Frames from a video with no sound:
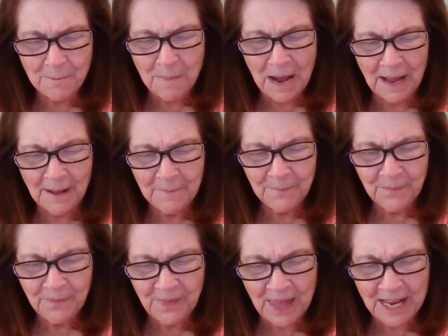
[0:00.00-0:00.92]
my
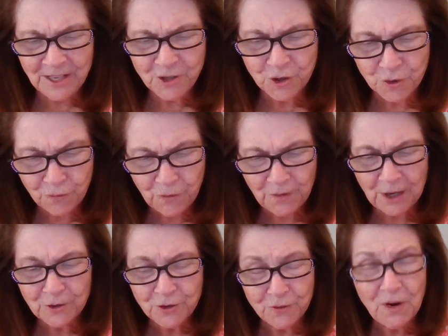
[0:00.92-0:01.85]
they tr-
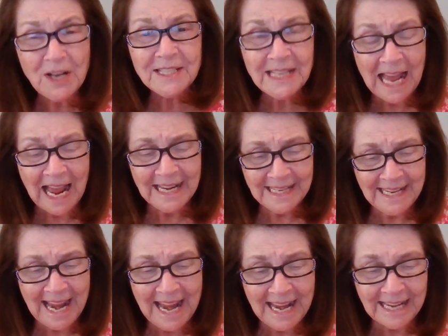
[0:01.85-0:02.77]
their trust I
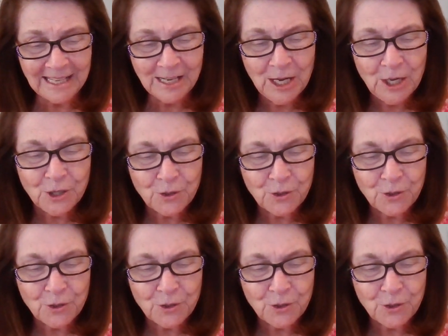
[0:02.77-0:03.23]
gain.